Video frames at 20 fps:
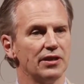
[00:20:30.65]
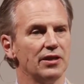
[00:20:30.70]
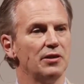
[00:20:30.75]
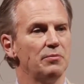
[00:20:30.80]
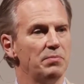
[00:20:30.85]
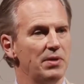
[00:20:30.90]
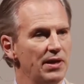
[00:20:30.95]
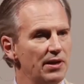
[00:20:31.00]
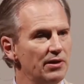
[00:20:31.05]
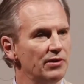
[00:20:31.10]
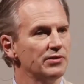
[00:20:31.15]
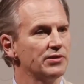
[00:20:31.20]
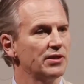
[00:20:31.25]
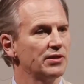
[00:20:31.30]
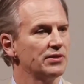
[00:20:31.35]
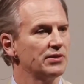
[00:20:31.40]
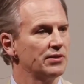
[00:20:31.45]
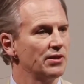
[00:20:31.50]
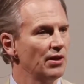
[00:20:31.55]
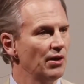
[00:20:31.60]
it appears
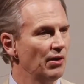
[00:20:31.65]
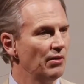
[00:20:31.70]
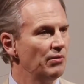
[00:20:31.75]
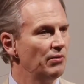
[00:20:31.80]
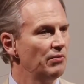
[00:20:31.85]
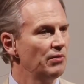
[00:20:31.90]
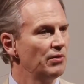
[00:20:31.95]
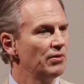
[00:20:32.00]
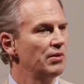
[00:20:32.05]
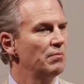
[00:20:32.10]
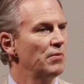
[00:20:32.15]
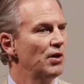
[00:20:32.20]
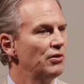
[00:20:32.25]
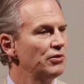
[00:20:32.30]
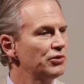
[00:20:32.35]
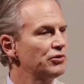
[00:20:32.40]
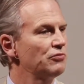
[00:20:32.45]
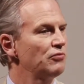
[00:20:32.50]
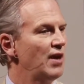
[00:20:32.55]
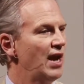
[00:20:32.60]
as though the
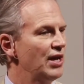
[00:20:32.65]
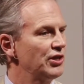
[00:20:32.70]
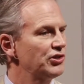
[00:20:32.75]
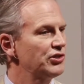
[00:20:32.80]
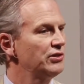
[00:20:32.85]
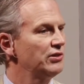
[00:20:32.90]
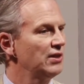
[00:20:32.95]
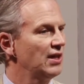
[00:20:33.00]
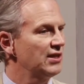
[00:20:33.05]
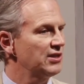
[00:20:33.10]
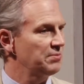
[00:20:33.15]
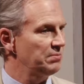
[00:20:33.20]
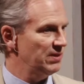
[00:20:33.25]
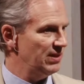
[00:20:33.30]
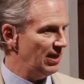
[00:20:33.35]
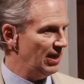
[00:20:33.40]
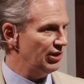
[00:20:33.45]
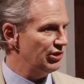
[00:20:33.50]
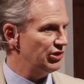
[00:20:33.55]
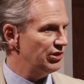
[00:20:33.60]
most rational
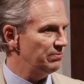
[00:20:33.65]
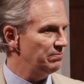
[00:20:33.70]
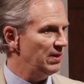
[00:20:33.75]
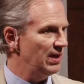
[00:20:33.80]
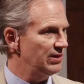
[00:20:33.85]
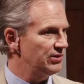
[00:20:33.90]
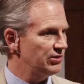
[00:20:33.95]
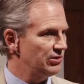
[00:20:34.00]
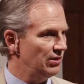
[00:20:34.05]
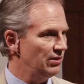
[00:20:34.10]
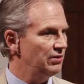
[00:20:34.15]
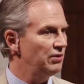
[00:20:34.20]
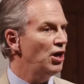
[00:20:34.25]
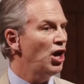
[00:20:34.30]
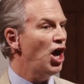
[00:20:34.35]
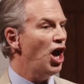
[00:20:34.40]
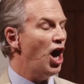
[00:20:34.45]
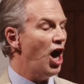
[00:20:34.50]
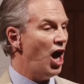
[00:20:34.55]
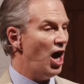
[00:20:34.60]
explanation, based on
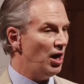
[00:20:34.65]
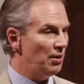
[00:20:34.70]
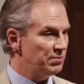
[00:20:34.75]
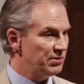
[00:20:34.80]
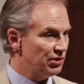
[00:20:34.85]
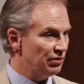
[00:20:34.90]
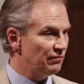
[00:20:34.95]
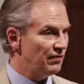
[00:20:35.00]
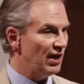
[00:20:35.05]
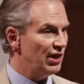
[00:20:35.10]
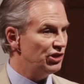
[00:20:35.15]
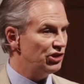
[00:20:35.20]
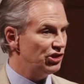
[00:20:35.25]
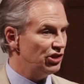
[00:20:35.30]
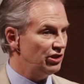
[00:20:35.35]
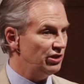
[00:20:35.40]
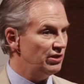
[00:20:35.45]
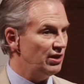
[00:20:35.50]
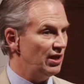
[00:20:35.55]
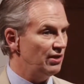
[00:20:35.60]

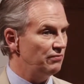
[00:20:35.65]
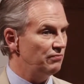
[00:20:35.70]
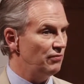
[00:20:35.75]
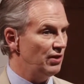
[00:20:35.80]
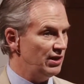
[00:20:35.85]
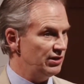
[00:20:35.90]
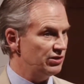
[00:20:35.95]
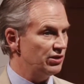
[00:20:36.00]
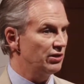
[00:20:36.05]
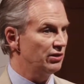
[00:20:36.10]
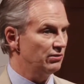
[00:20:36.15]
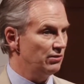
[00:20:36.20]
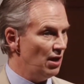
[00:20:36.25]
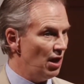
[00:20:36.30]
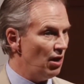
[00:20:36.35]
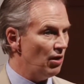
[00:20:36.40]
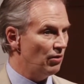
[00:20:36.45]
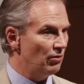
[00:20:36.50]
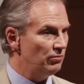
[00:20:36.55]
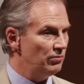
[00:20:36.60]
observation and reason
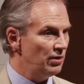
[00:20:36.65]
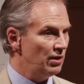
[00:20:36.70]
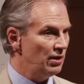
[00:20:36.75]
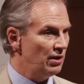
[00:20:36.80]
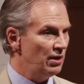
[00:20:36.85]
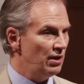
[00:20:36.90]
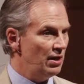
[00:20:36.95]
alone,